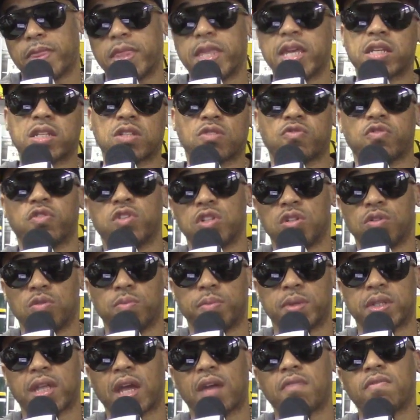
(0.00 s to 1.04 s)
this for you,
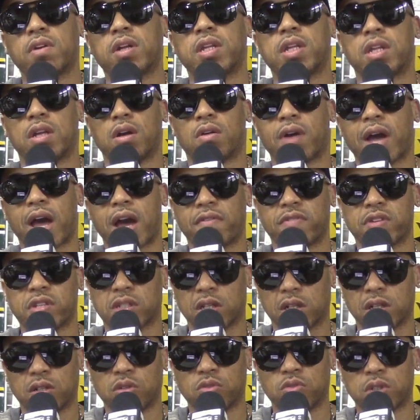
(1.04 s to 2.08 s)
but they really don't have a
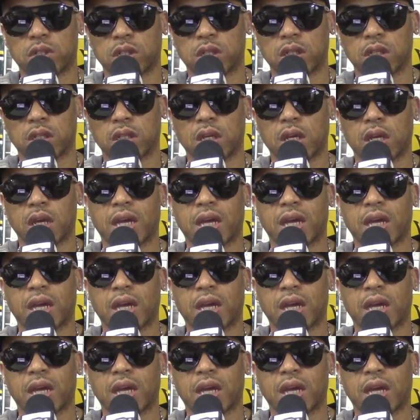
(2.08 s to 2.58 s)
solution.